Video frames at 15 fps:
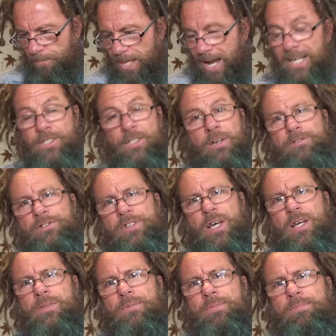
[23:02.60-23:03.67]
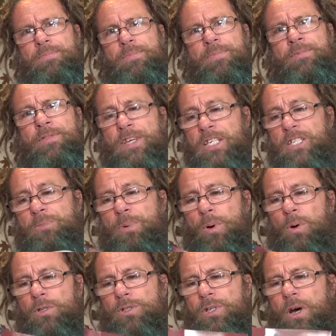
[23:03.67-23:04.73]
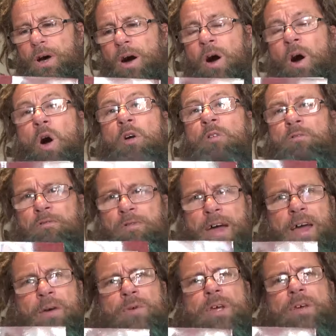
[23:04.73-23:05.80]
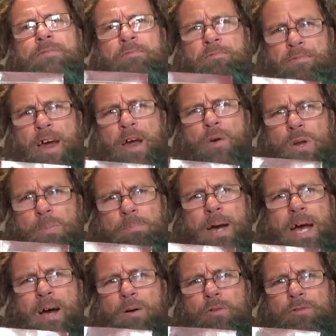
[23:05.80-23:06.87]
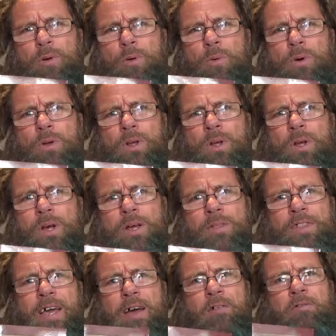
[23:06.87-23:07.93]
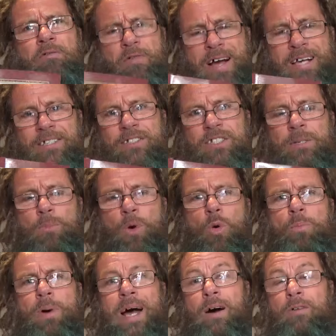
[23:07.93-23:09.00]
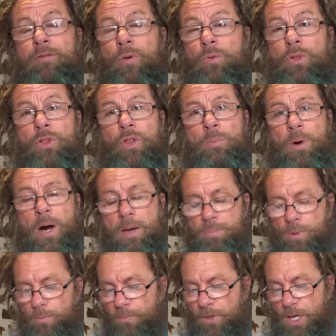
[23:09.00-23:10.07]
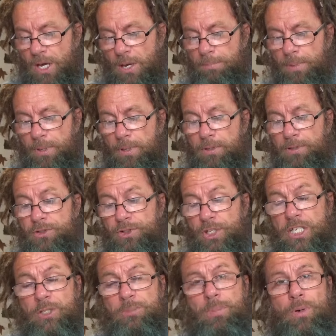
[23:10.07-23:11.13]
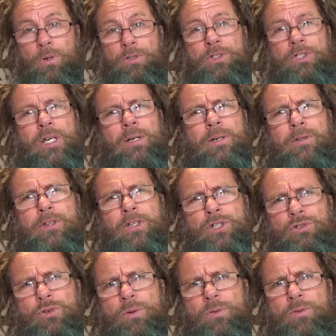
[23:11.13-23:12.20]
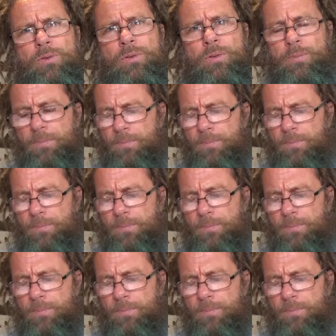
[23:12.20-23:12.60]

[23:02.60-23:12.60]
As I've said, these books are very, very powerful. They are vastly more powerful than the Bible because these books tell you the truth.